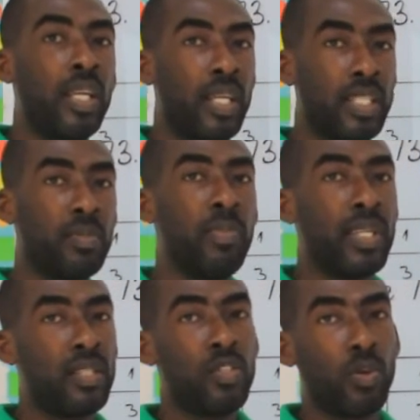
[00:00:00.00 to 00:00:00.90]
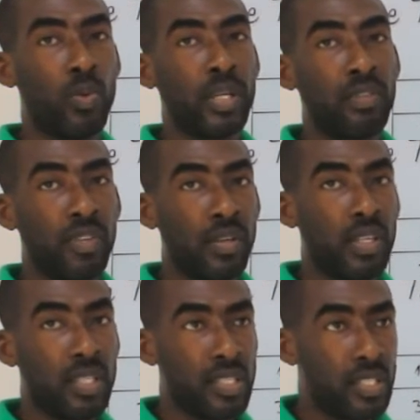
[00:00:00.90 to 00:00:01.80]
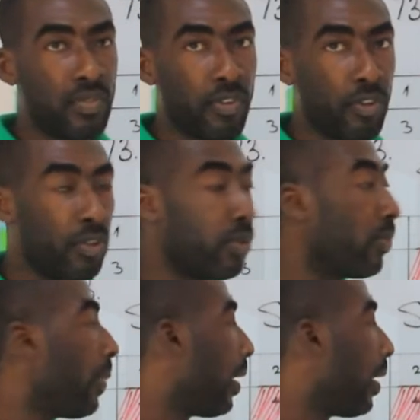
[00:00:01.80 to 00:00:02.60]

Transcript: It makes your work very easy for you.